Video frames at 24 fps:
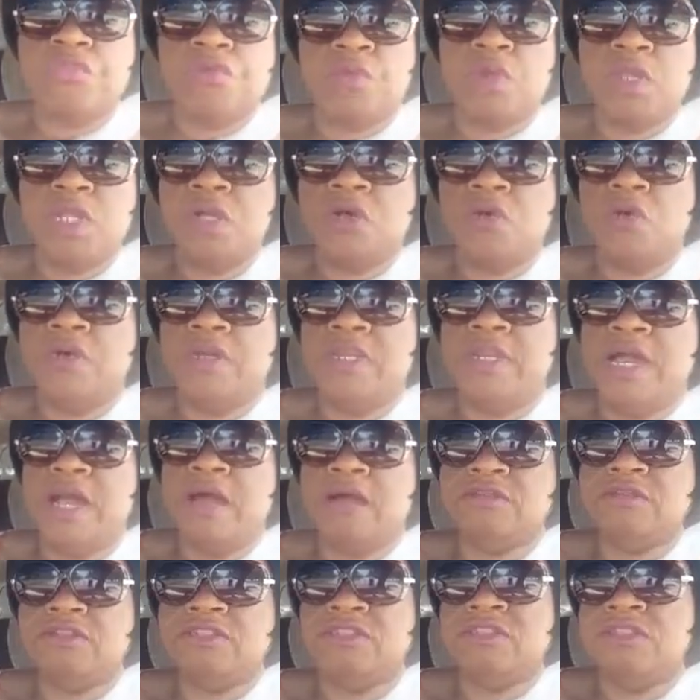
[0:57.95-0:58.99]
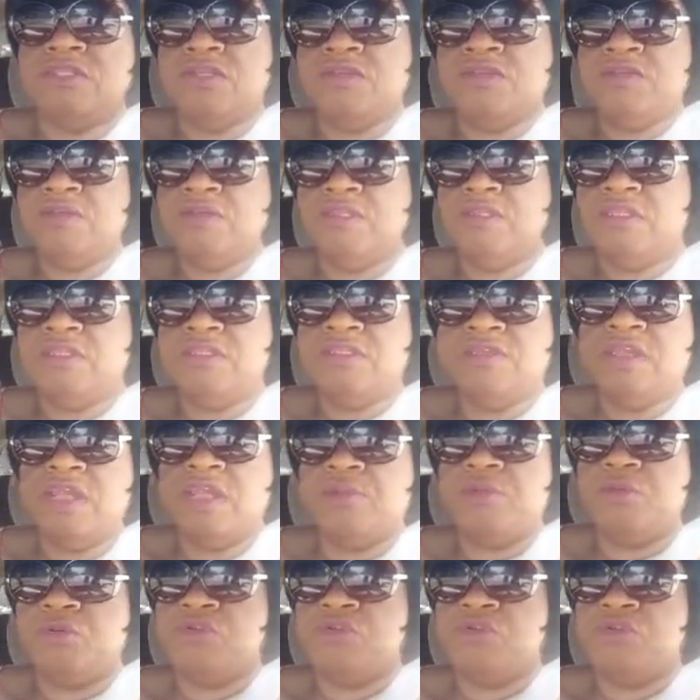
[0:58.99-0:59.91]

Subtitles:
three going out to dinner and then take